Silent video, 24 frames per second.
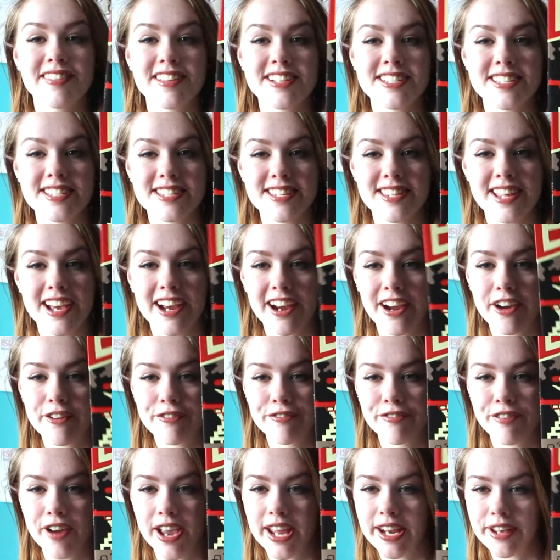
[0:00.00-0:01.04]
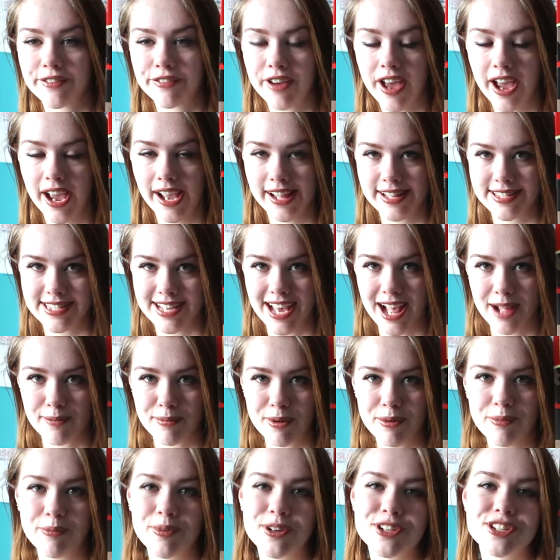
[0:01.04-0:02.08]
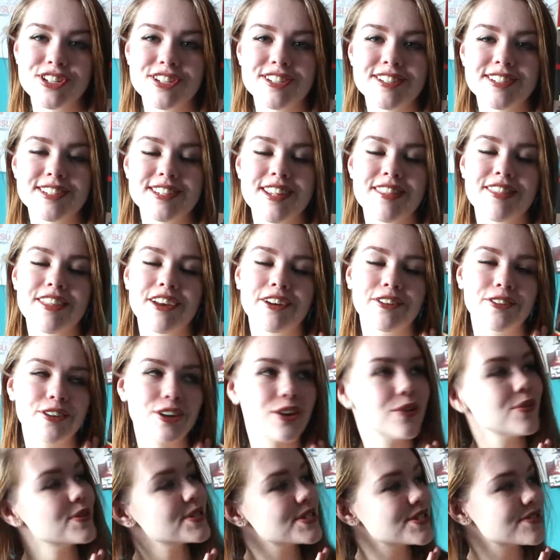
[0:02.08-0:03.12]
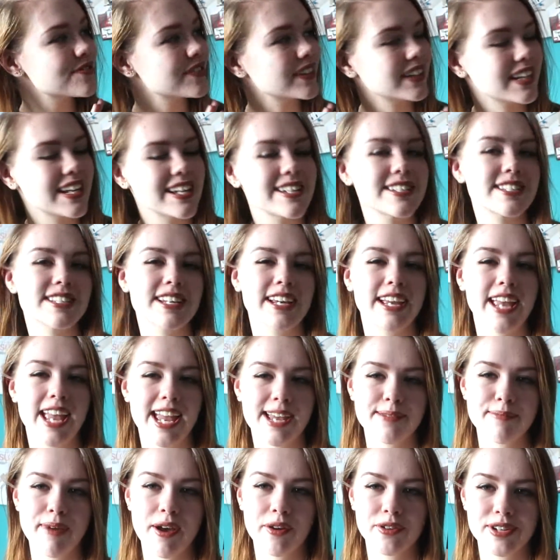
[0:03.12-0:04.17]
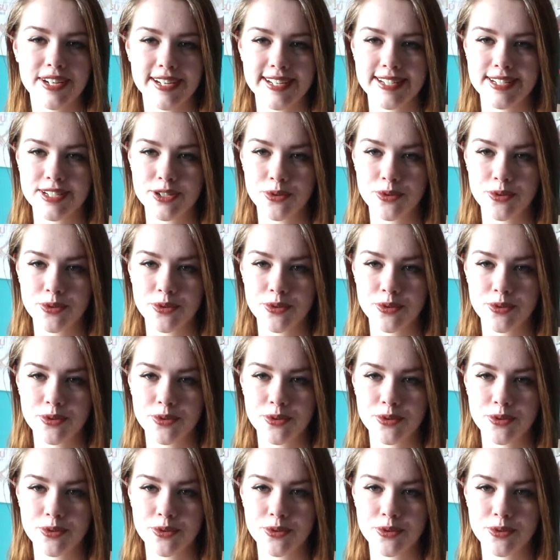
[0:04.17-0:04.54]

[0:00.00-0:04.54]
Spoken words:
This is their Afraid of Heights album, which is their newest release. It came out in